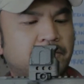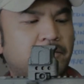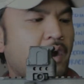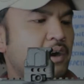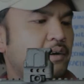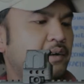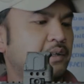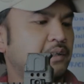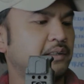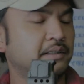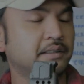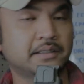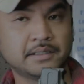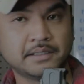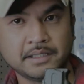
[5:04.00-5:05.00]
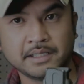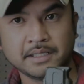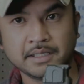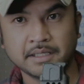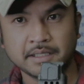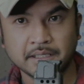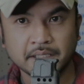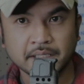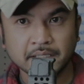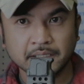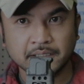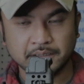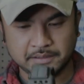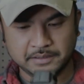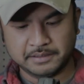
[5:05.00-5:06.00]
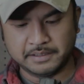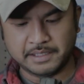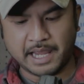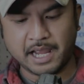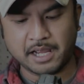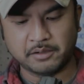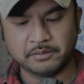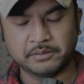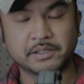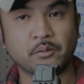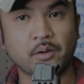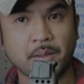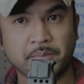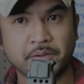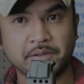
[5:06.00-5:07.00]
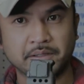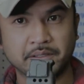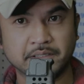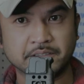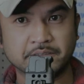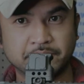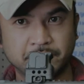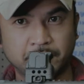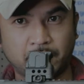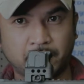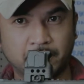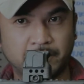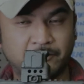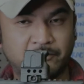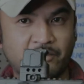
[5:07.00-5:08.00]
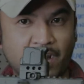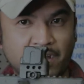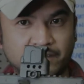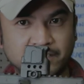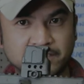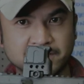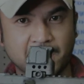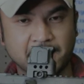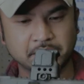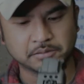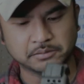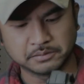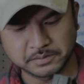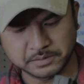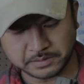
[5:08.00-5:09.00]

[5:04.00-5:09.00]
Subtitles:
firing. Now the weapon is on the firing cycle.